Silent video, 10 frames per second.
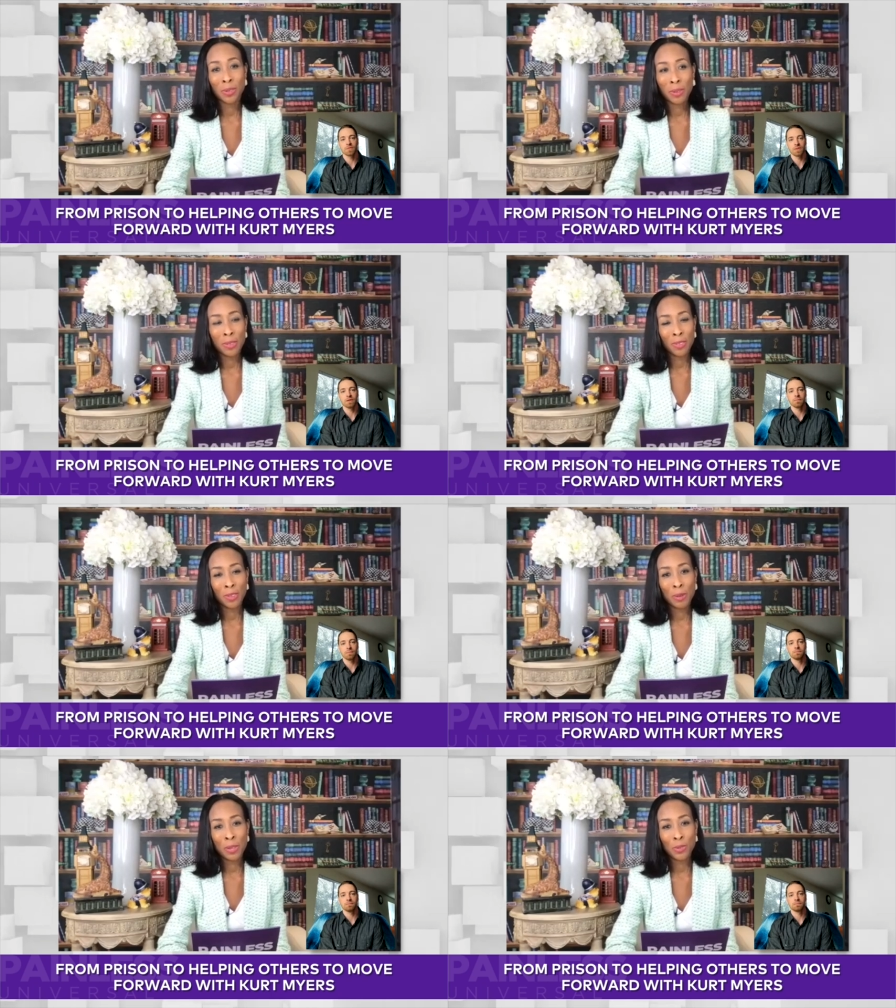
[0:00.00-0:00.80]
you know,
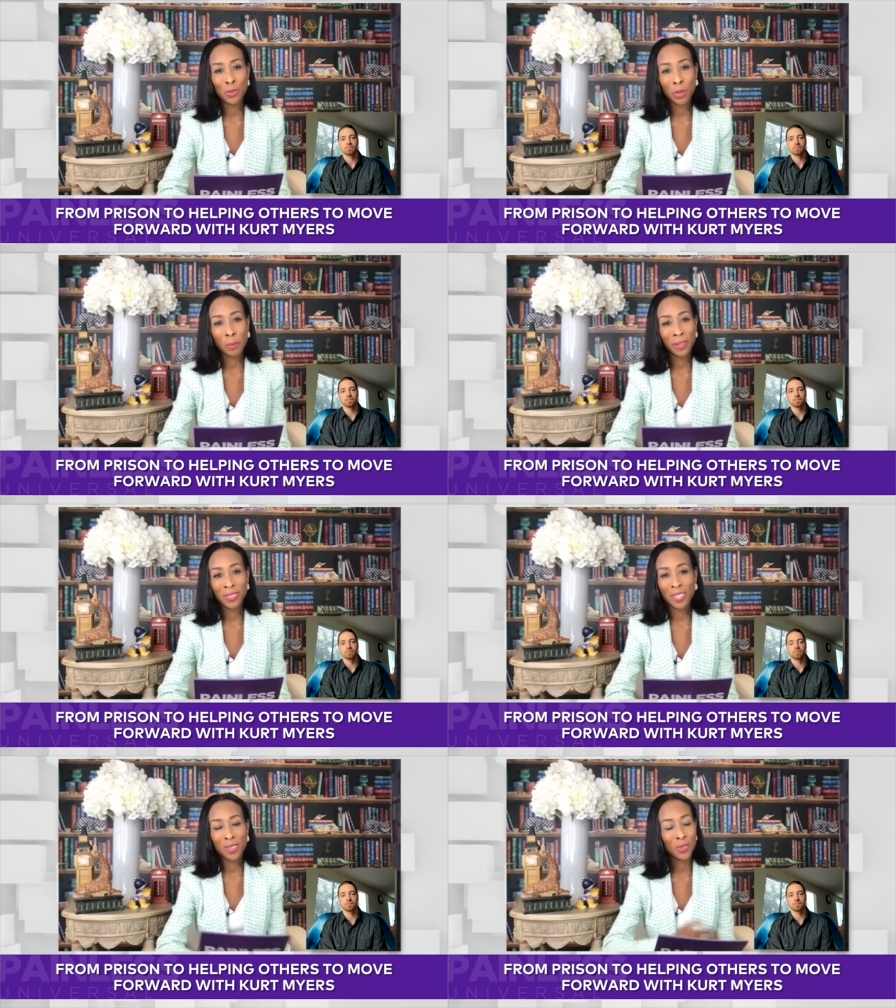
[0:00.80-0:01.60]
when you talk about
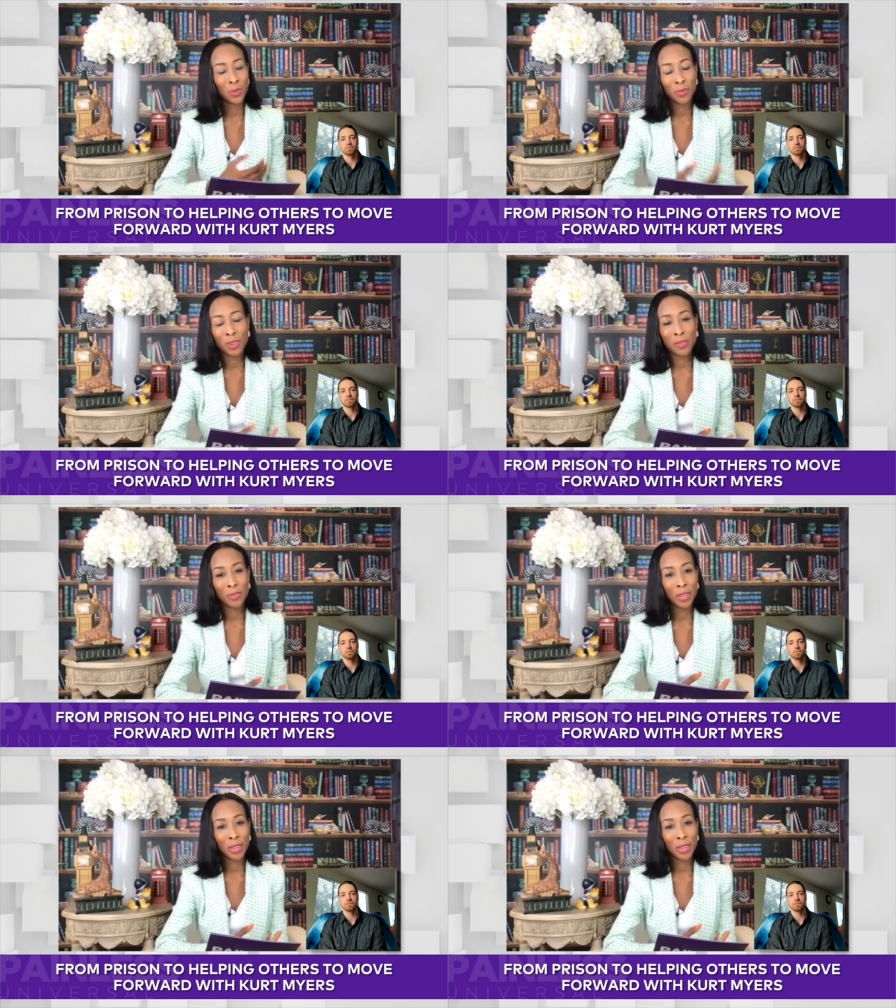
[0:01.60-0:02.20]
it, you talk very